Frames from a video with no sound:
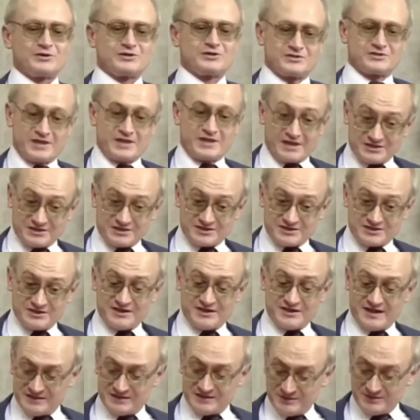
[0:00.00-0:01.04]
was
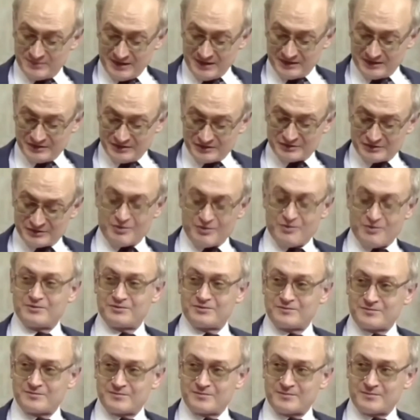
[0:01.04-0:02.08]
assassinated by his
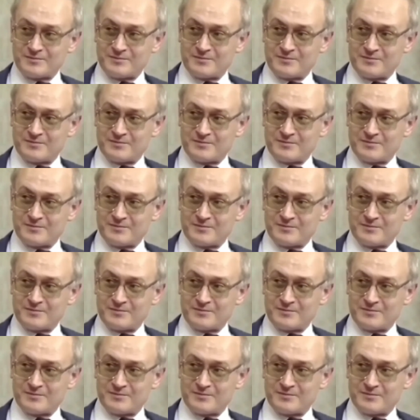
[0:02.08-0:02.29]
own